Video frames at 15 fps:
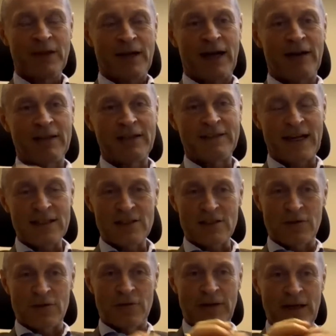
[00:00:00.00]
I think that's
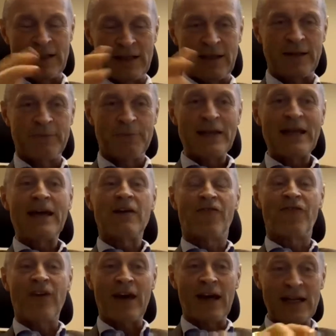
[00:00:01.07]
already
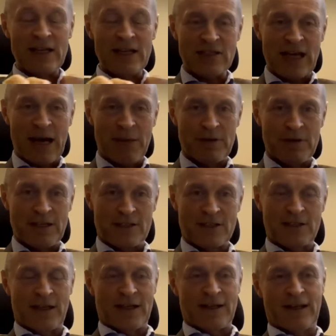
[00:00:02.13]
fairly
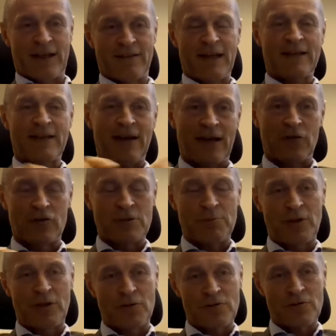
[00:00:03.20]
established, and that can also be
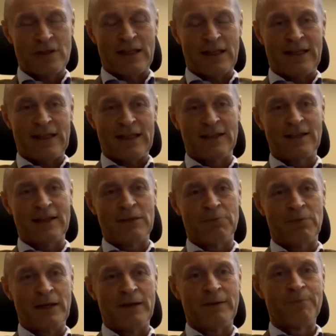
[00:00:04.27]
used in
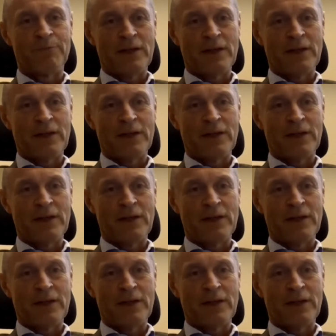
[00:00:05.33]
DLP.